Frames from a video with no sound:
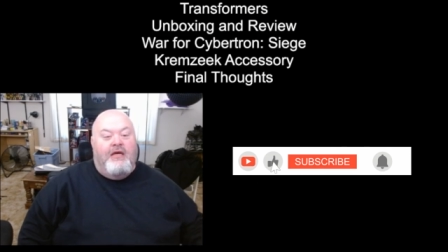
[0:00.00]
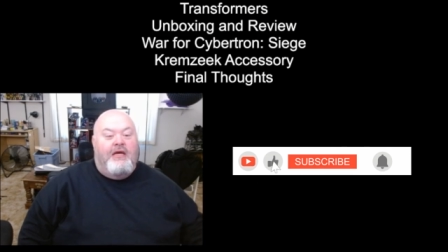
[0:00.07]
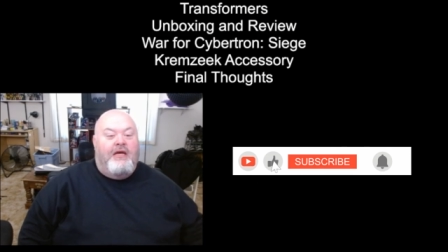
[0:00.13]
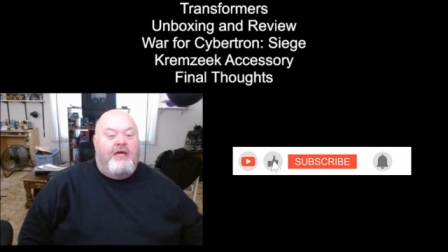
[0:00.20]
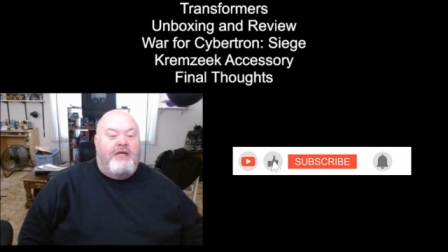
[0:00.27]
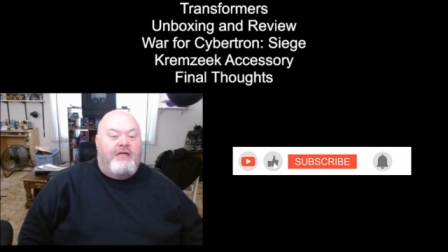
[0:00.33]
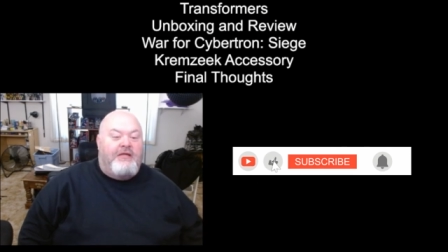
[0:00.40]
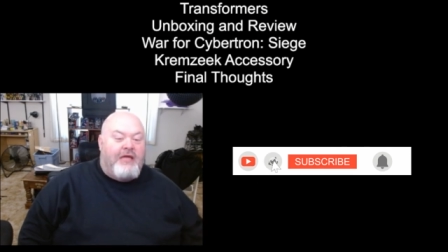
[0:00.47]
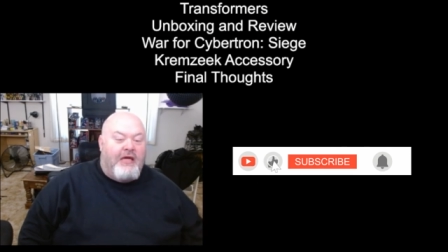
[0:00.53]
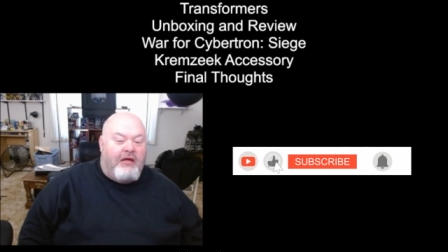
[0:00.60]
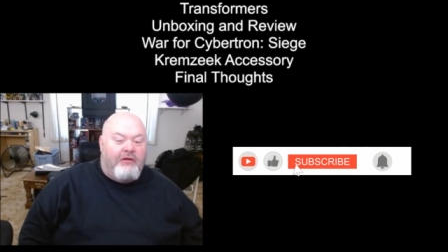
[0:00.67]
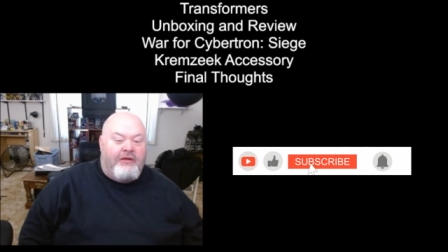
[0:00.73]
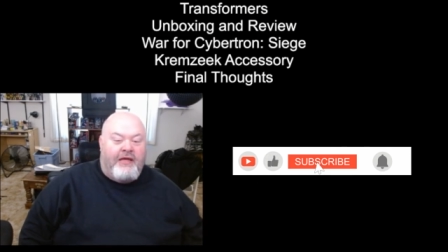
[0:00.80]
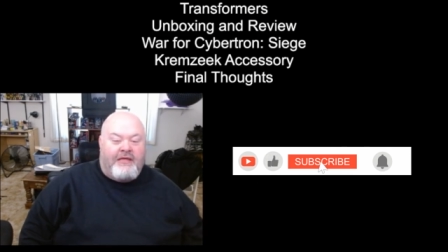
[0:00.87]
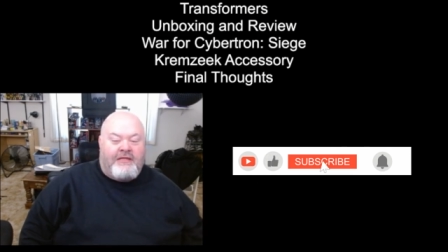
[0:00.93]
Until
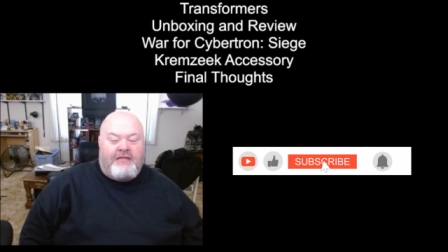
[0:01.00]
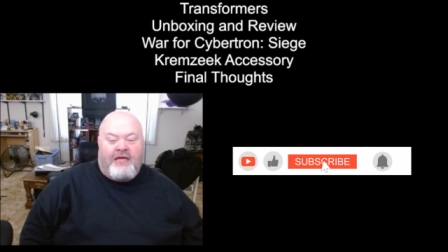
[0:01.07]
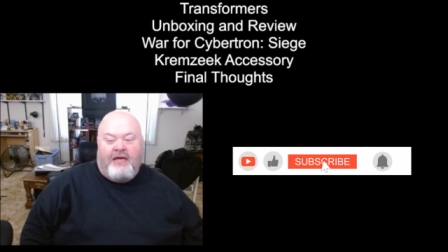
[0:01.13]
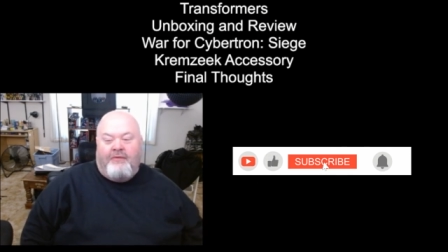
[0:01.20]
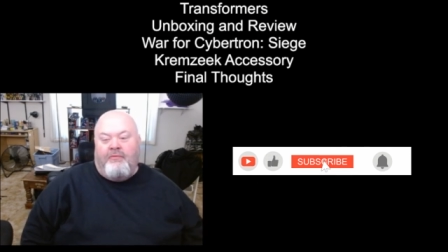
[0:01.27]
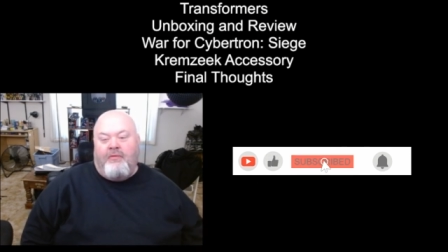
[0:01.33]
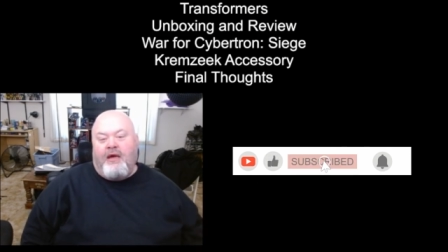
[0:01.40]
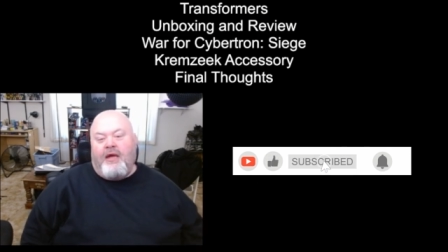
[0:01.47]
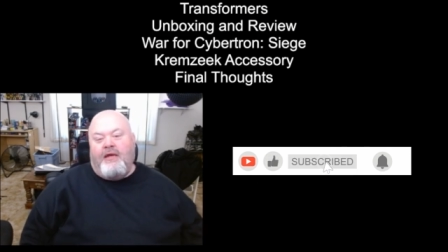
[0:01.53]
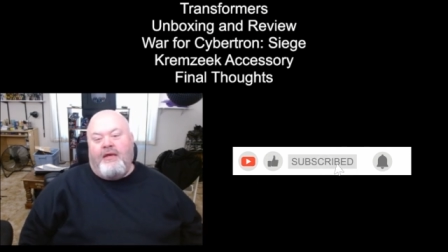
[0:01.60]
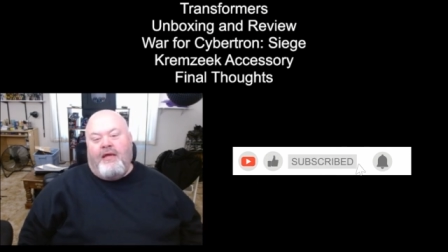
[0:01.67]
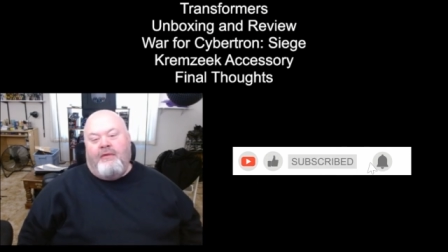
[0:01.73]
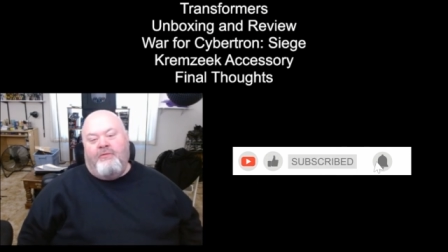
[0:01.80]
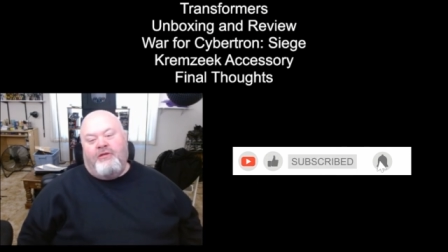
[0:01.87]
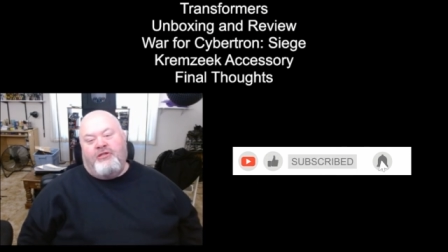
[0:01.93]
next time, my
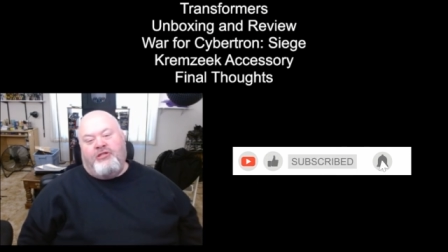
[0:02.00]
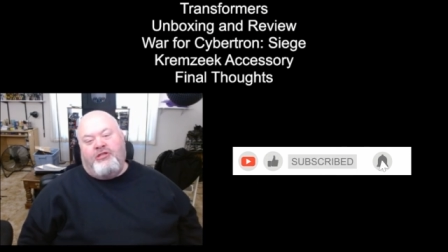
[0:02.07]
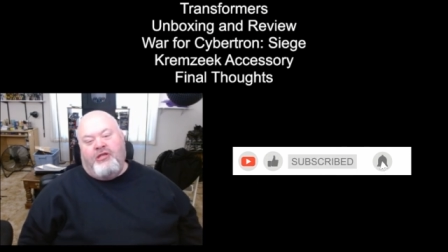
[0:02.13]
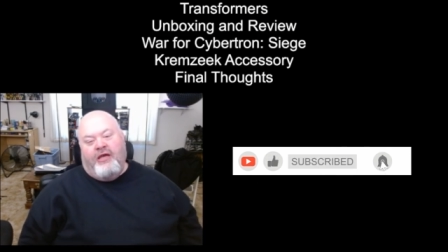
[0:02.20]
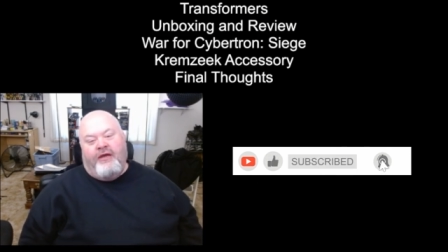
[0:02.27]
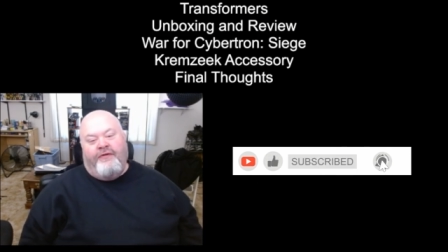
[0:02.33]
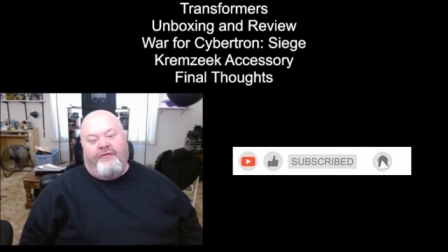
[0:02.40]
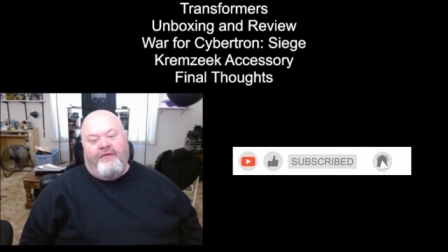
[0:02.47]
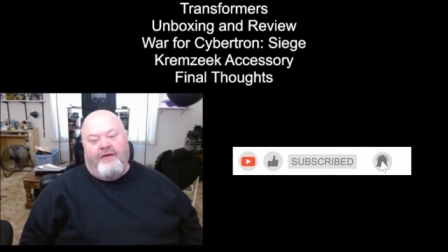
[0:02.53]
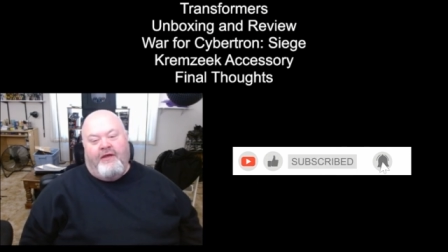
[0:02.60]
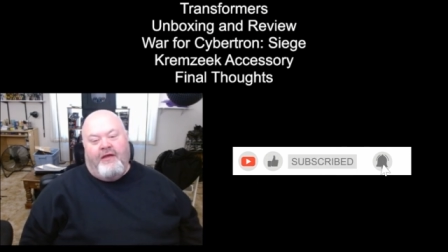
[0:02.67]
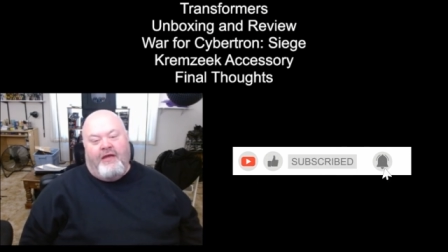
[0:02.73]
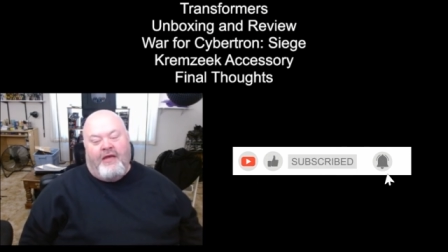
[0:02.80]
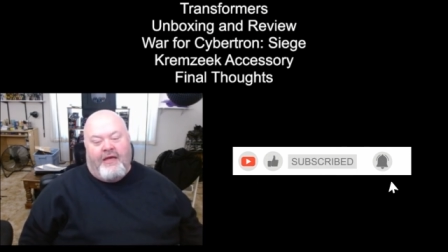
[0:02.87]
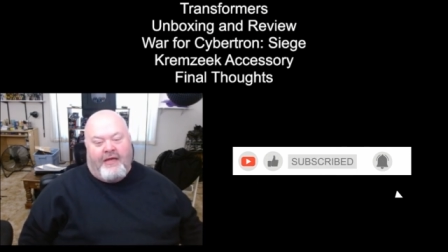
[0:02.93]
name is Jeff,
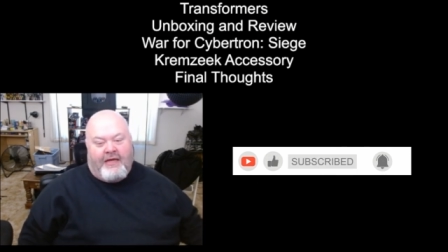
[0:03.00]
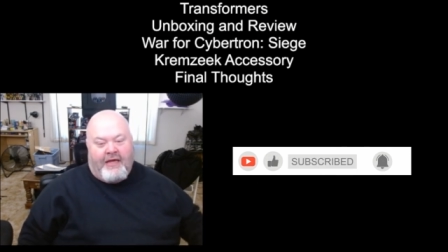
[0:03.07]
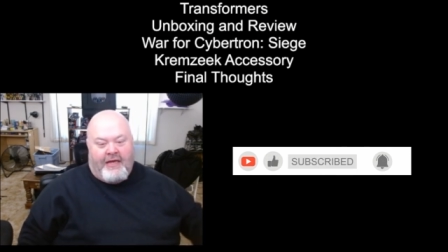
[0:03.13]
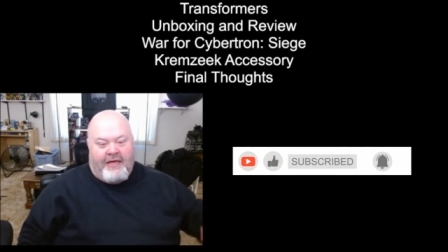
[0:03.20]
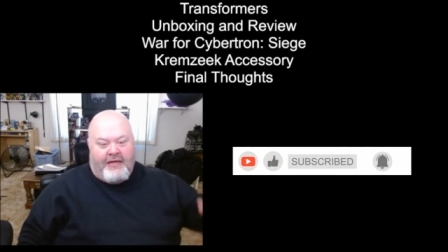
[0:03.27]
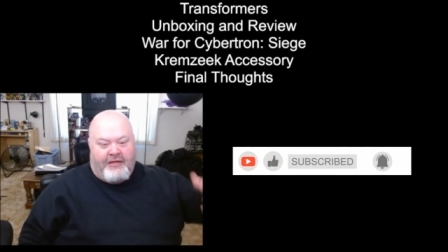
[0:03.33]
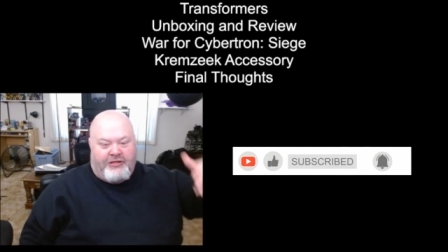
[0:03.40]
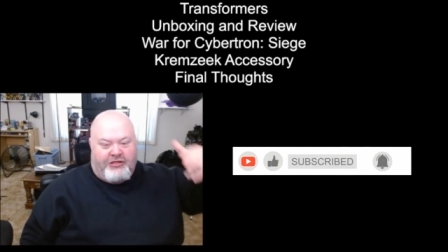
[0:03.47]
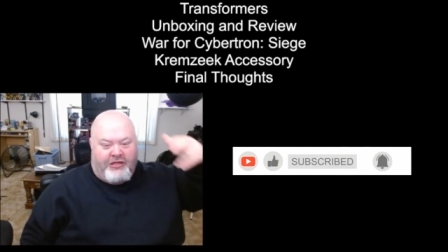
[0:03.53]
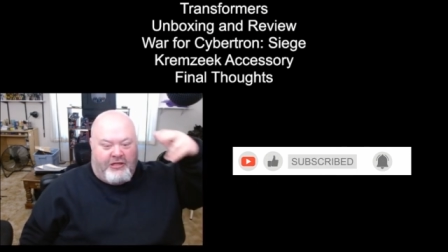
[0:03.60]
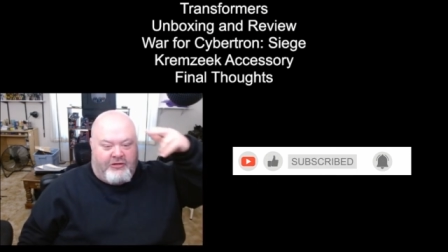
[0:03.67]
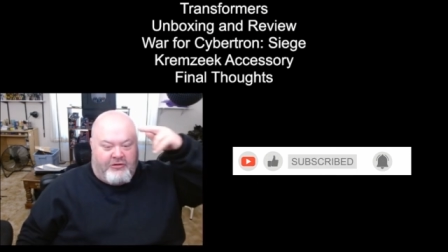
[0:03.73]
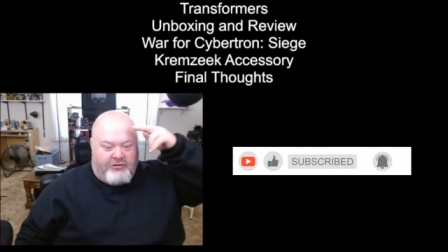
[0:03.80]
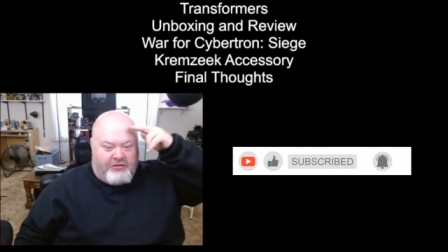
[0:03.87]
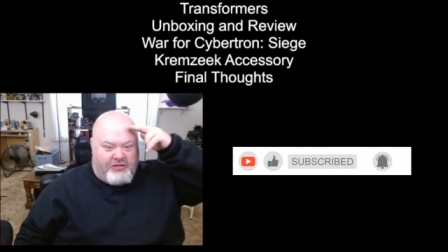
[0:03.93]
aka G
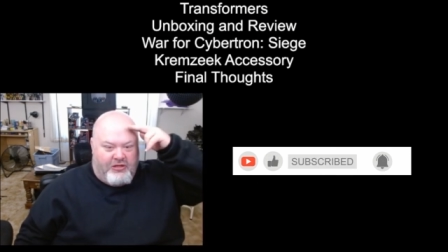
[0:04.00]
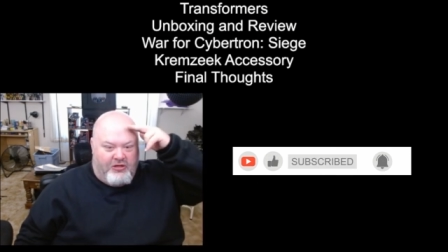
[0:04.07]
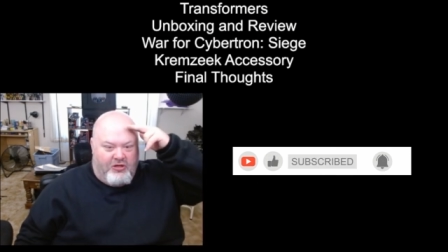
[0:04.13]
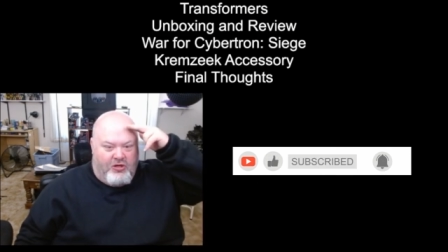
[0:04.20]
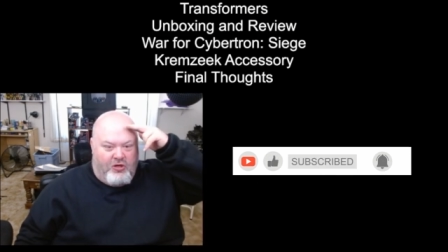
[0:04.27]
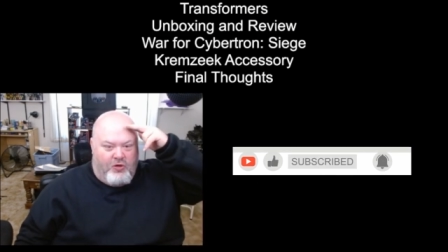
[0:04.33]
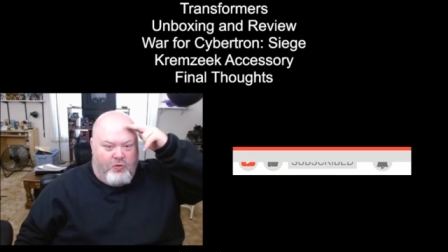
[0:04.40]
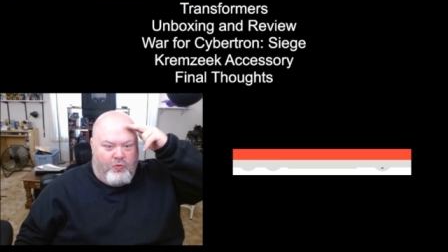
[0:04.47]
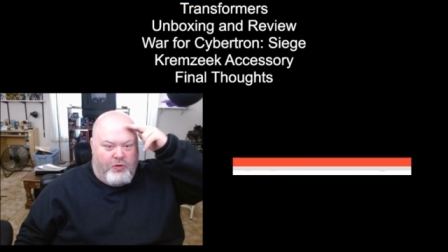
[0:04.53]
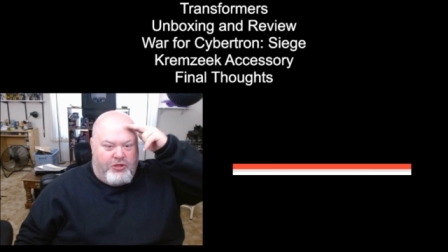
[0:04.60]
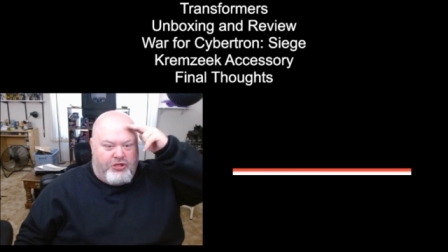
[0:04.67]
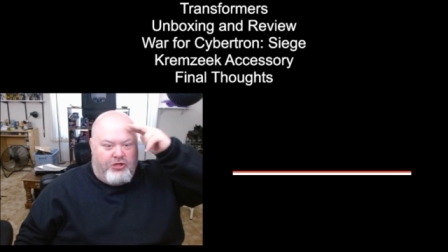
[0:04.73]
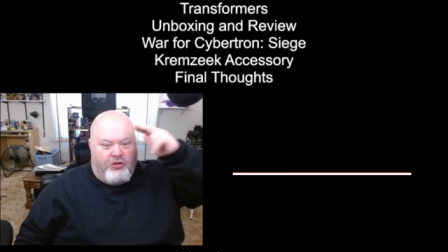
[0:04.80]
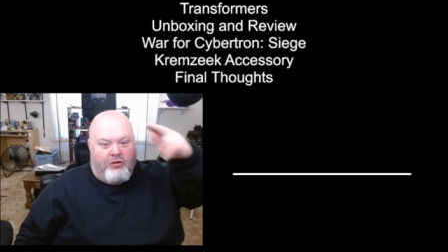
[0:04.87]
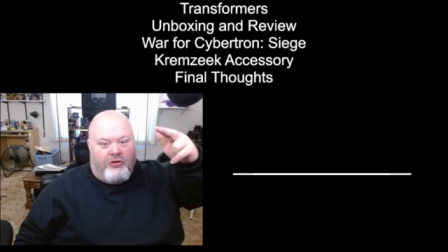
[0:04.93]
Curse.
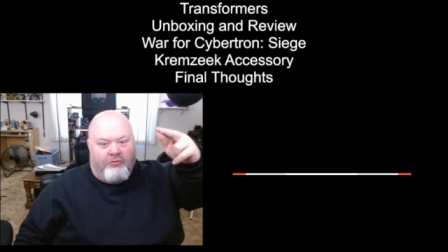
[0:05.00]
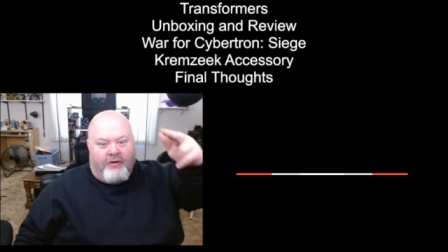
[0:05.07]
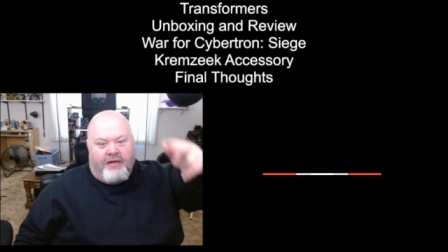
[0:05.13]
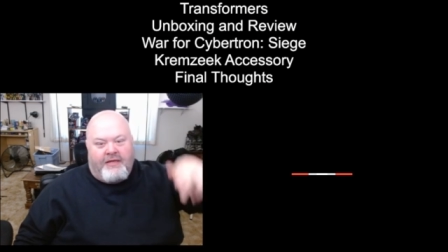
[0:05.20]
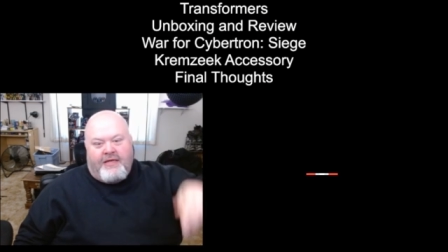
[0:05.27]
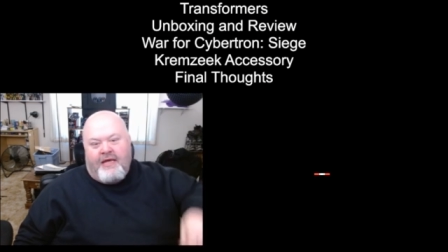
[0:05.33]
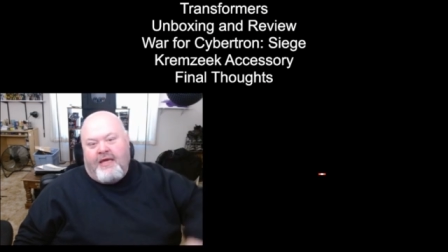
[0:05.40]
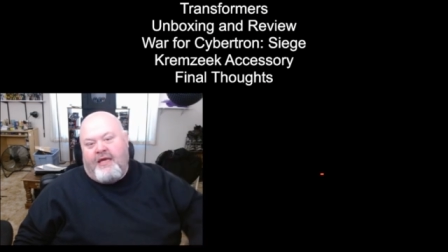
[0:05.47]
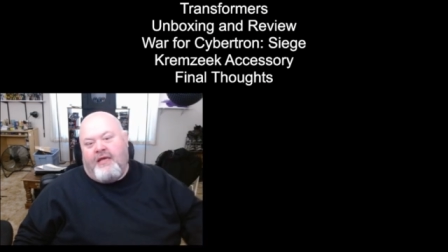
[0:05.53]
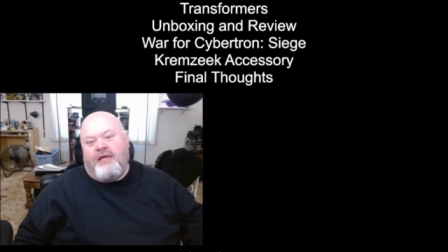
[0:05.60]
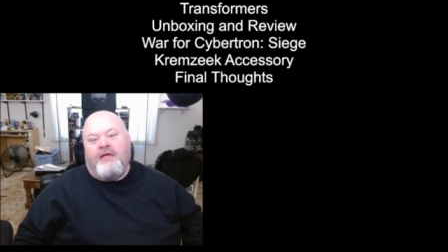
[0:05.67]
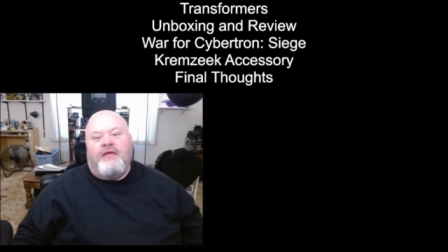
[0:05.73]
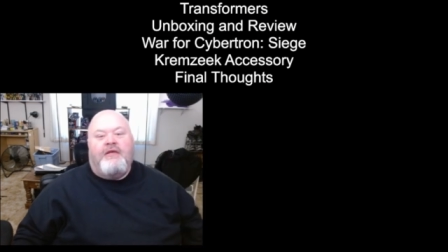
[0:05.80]
Wishing you all a great day.